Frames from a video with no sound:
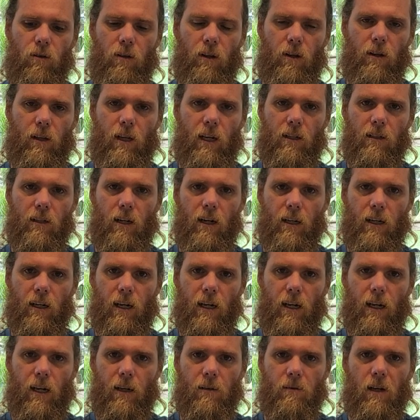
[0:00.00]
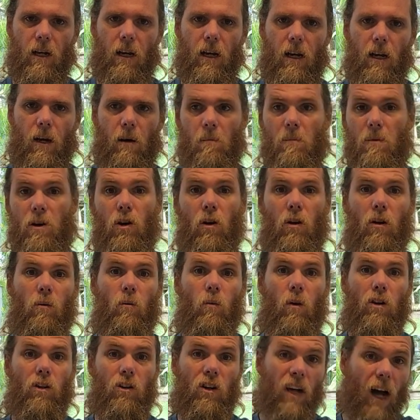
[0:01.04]
that things aren't getting beyond
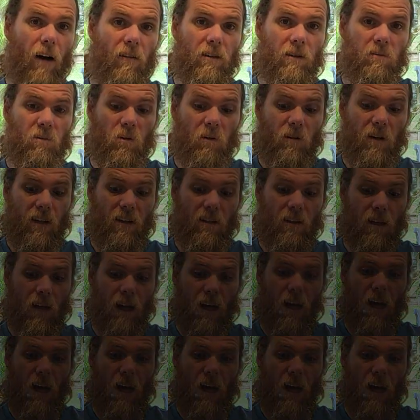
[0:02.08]
what you're comfortable with.